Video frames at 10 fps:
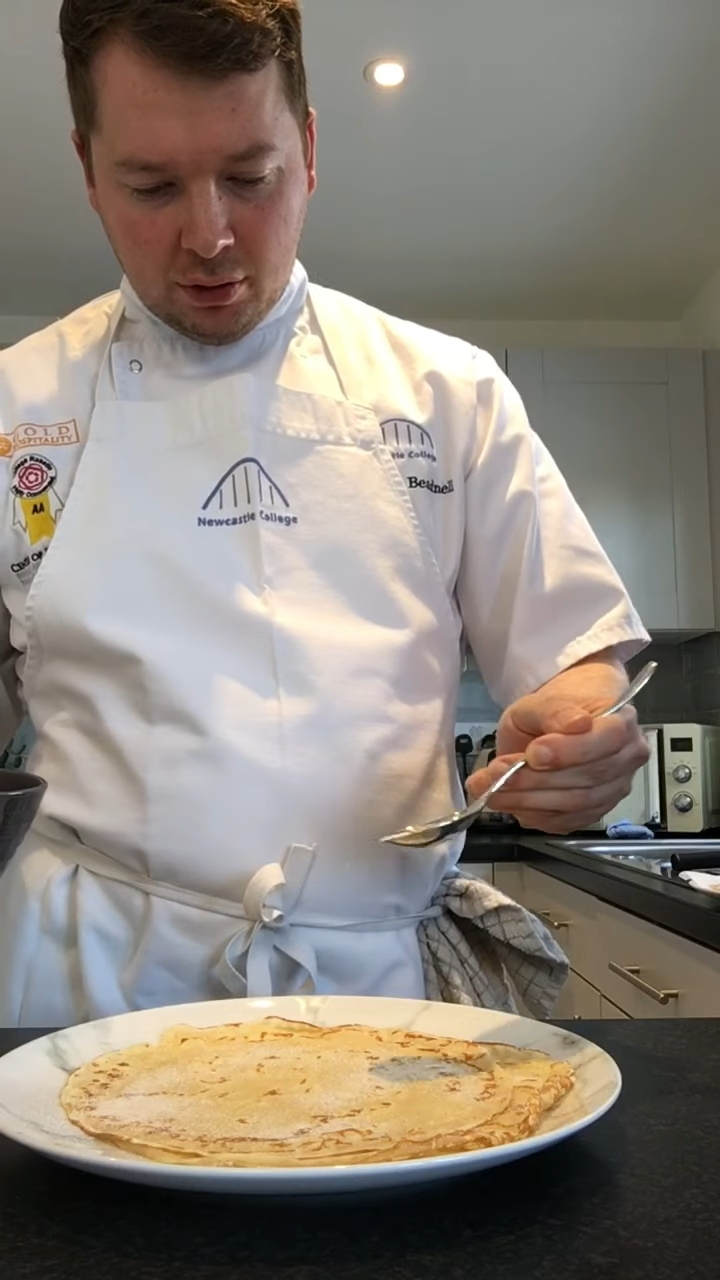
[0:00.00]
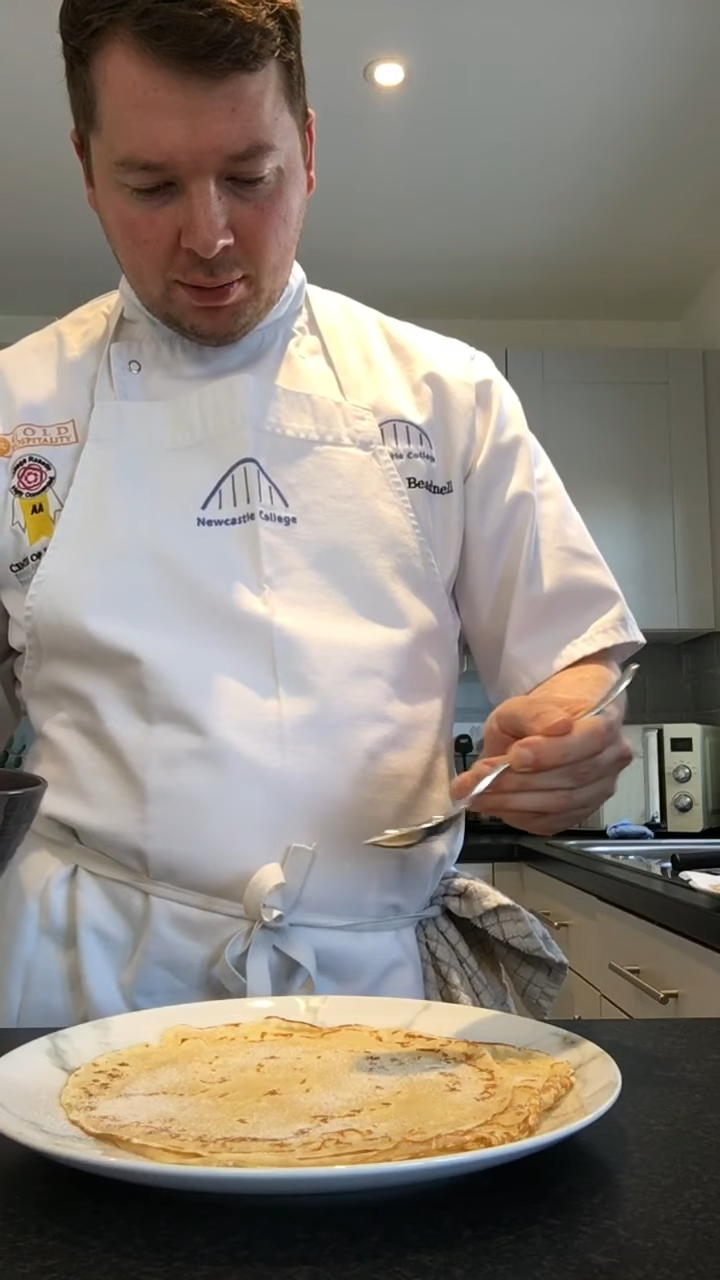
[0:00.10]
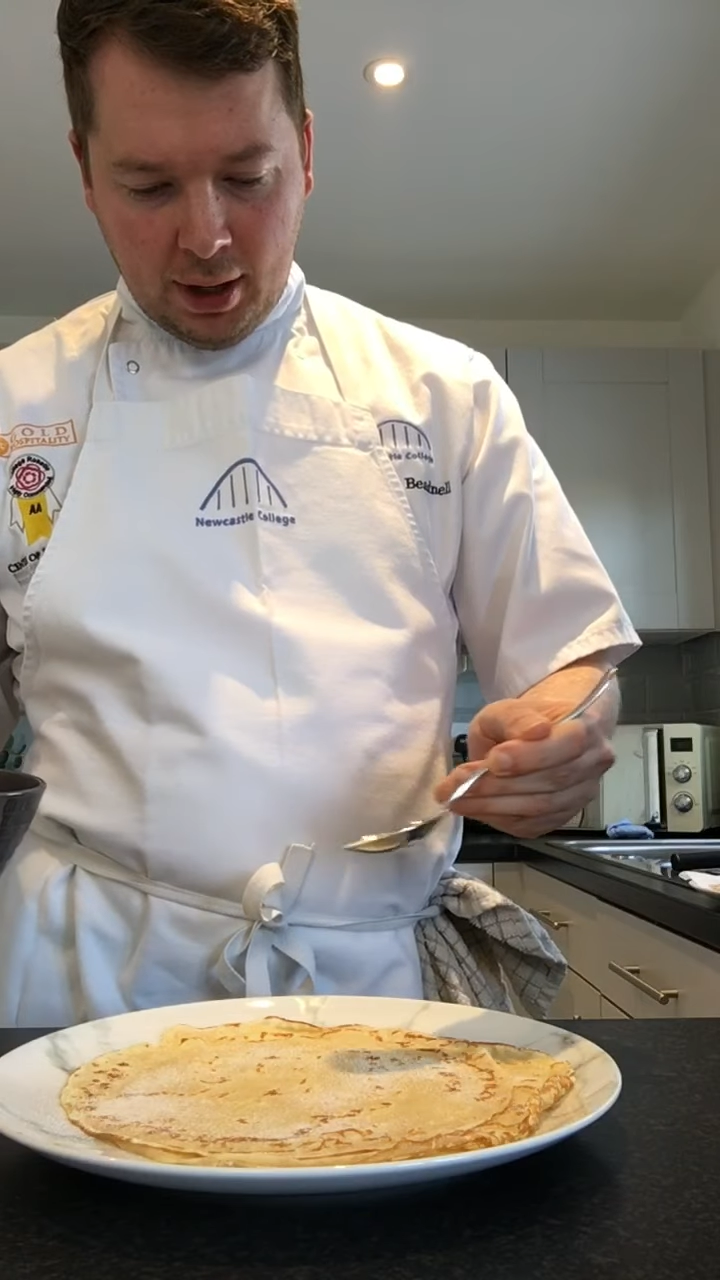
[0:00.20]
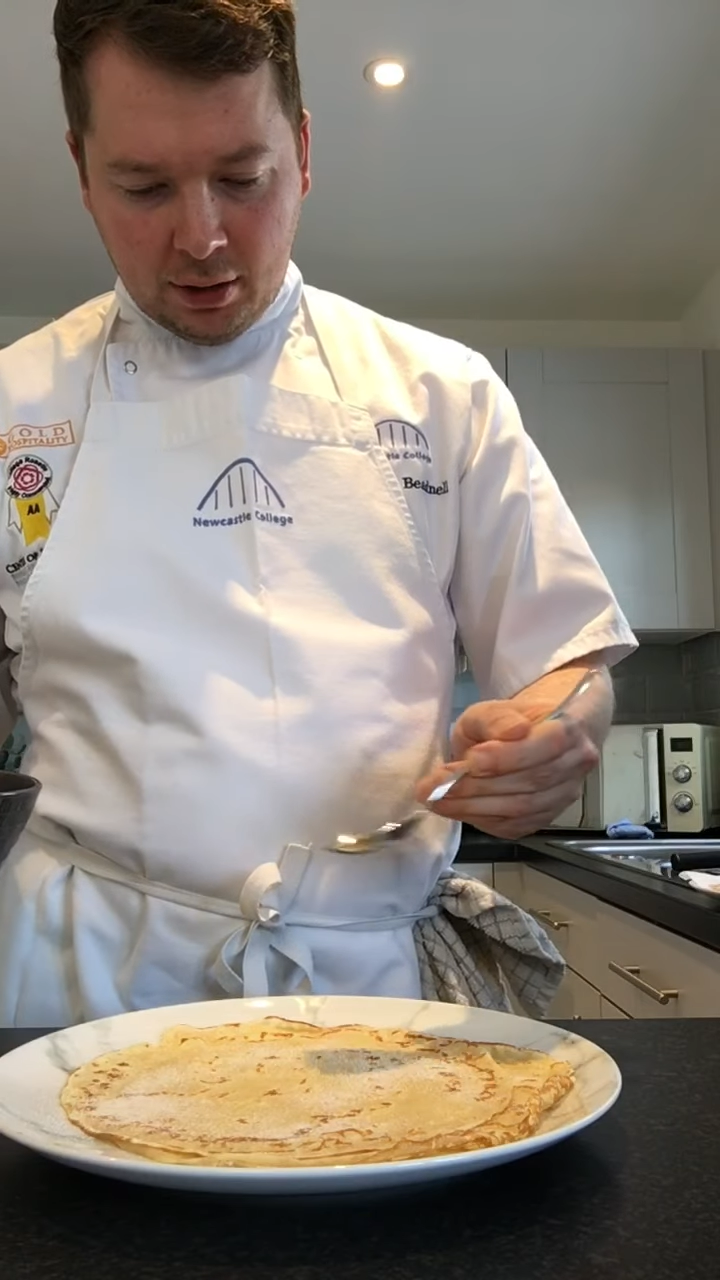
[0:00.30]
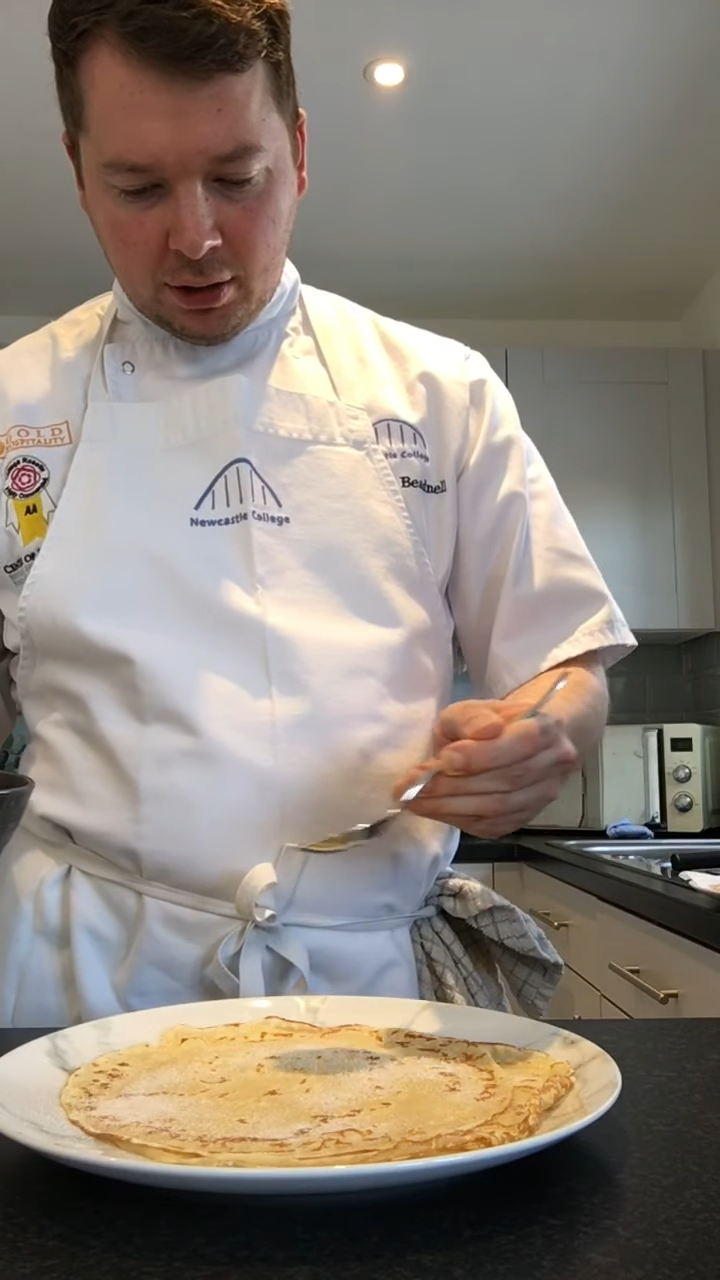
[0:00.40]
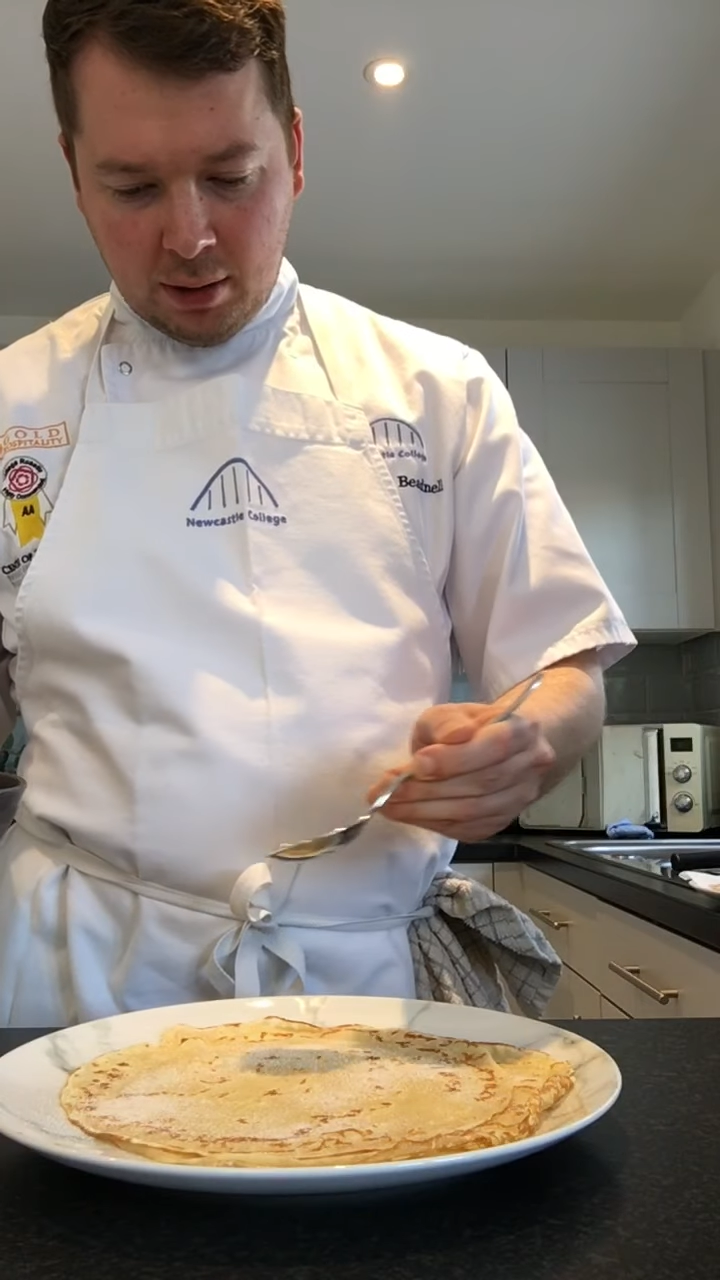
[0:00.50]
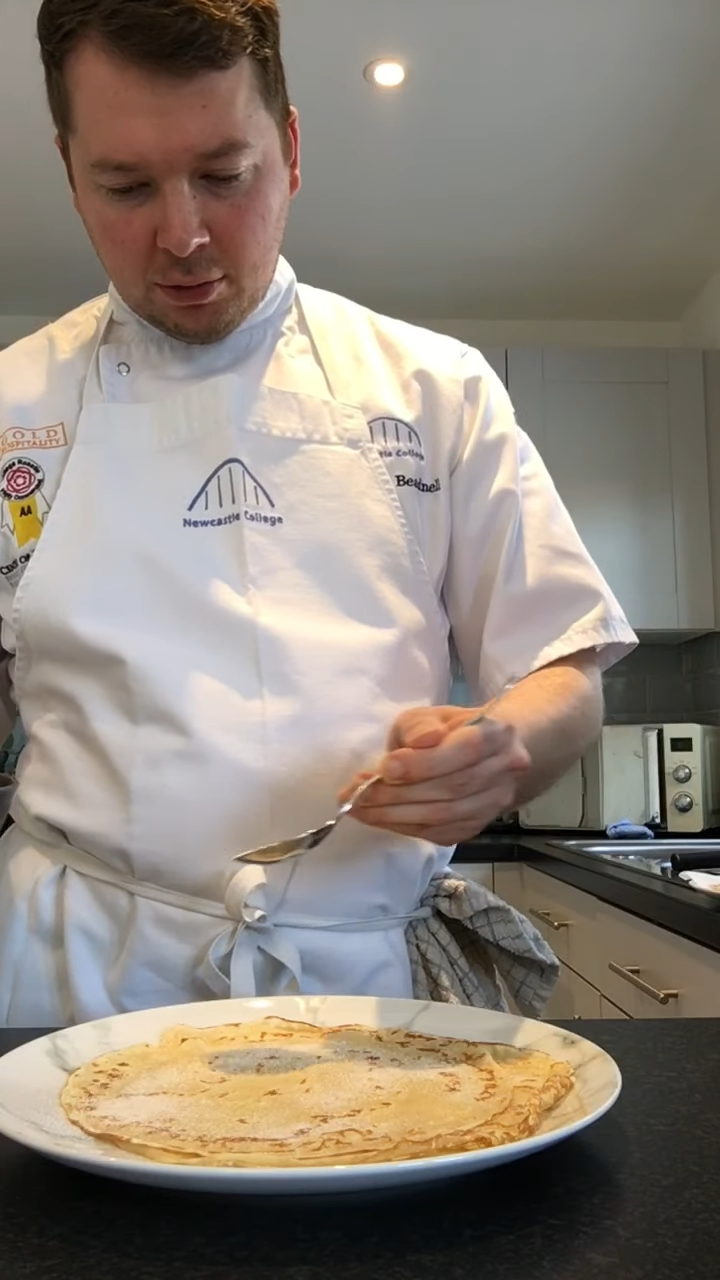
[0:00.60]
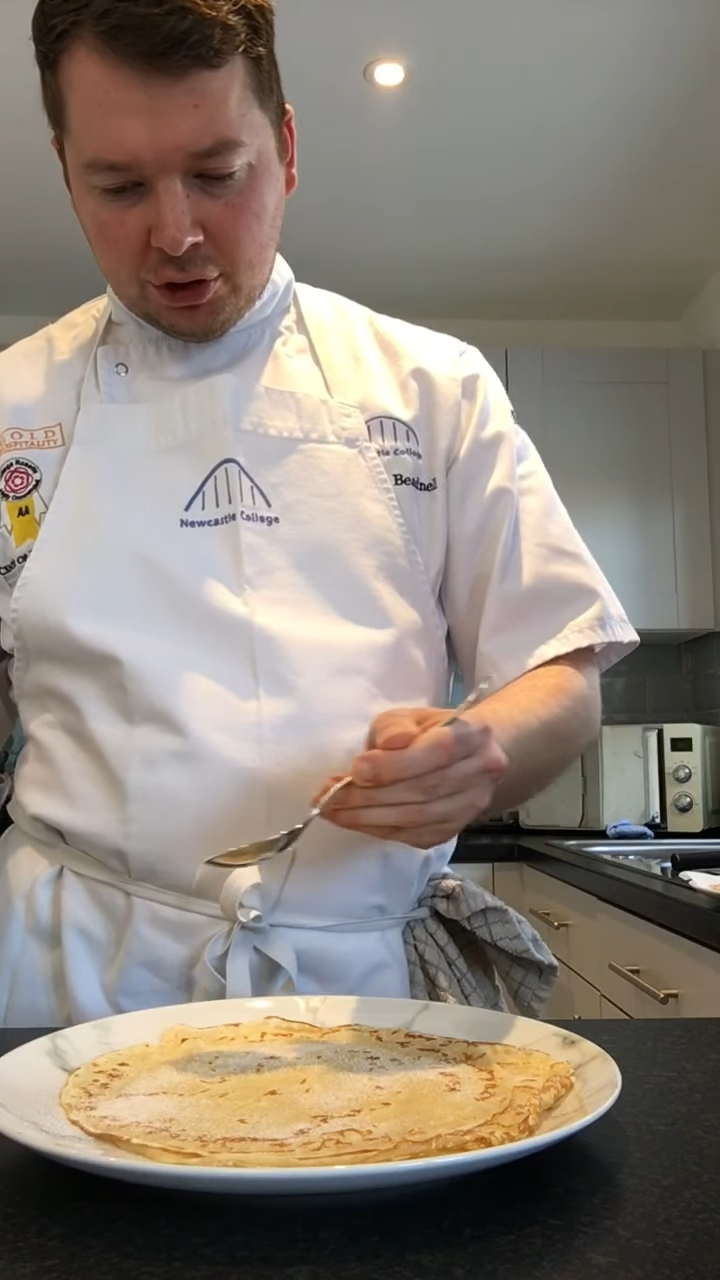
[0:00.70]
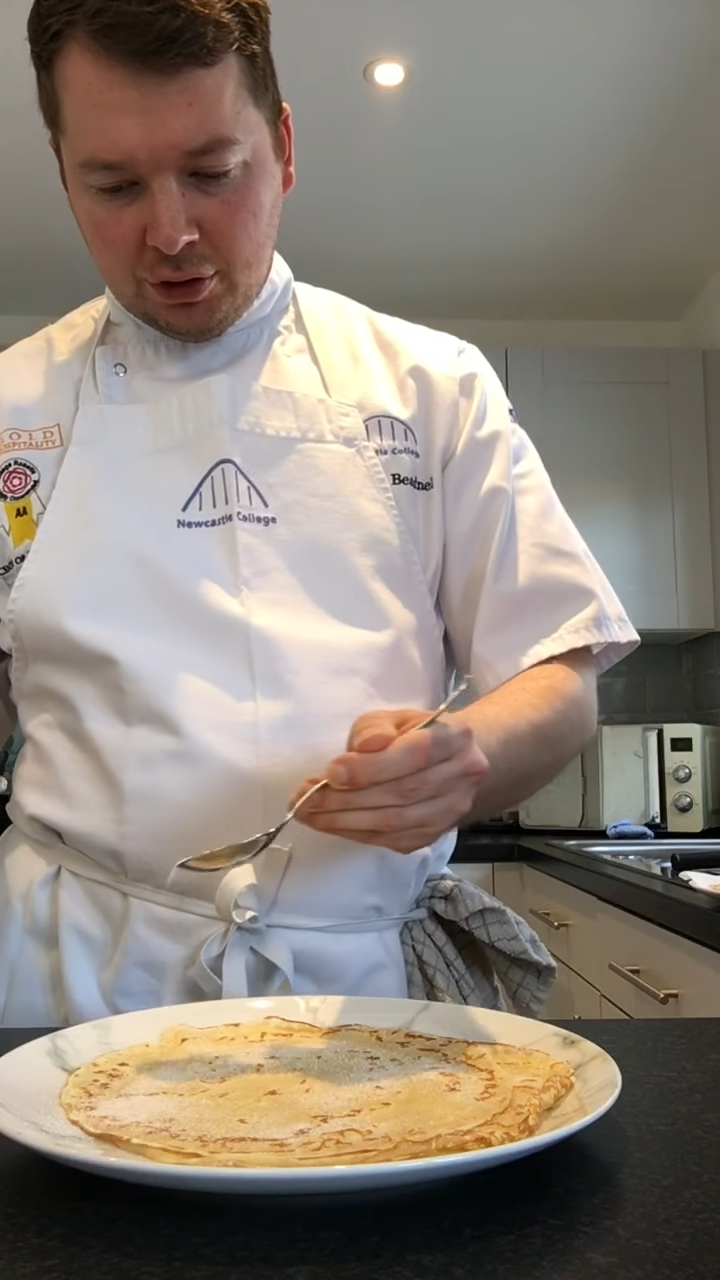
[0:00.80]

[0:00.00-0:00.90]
oh my god, how much